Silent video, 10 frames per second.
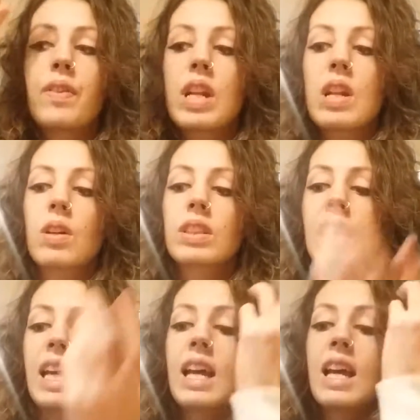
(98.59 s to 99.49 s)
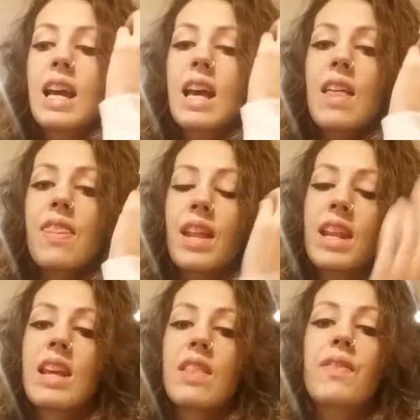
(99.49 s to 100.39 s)
fully locked it,
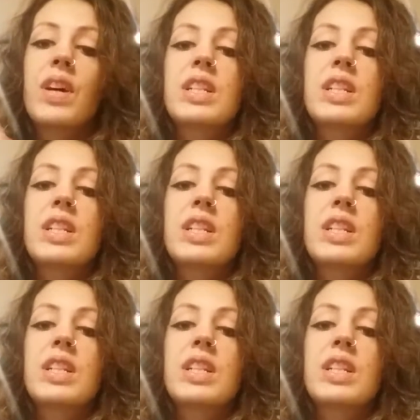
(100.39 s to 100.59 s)
then hit the